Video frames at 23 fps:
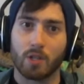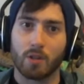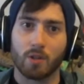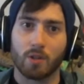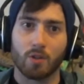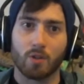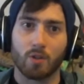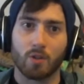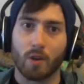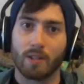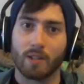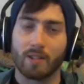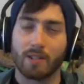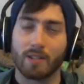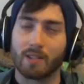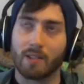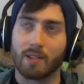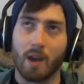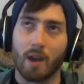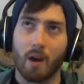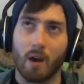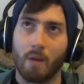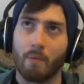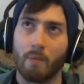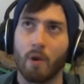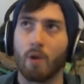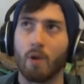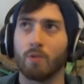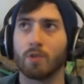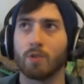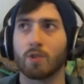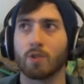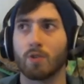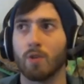tried to set up my own
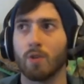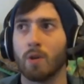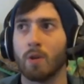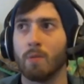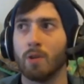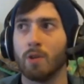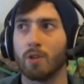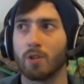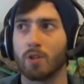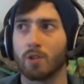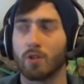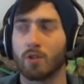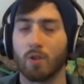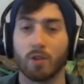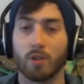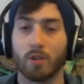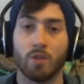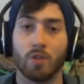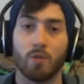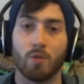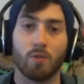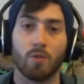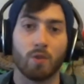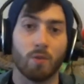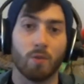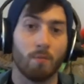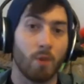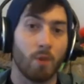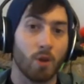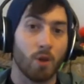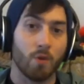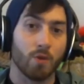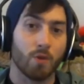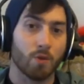stream, and just tried to do the, my
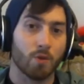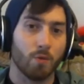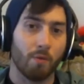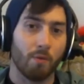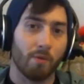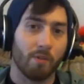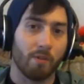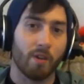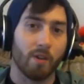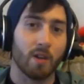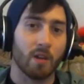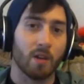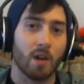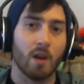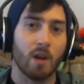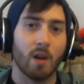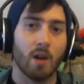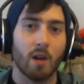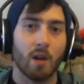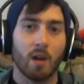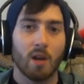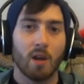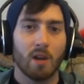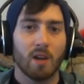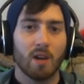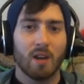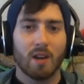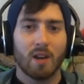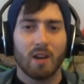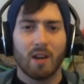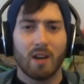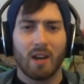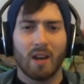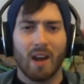usual thing,
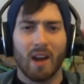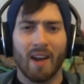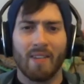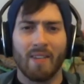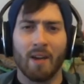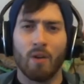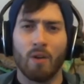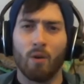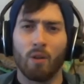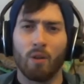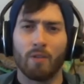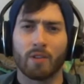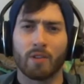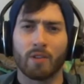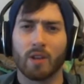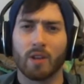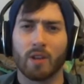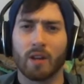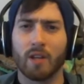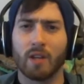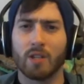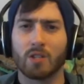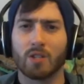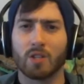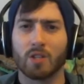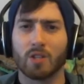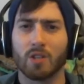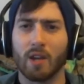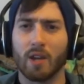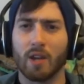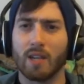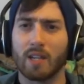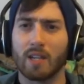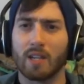and then all of a sudden it's just like,